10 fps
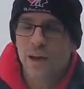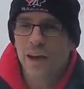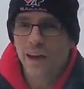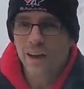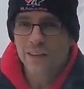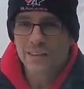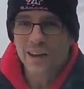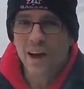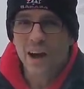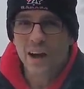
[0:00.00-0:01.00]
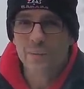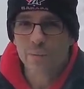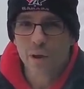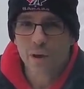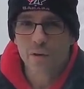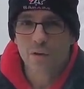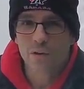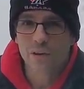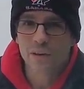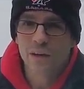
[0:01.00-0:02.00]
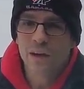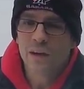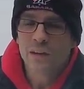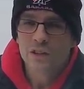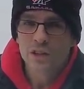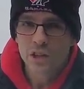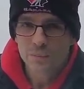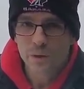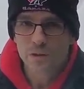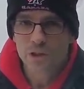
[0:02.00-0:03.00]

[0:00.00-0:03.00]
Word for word: and as a high priority, sheet mulch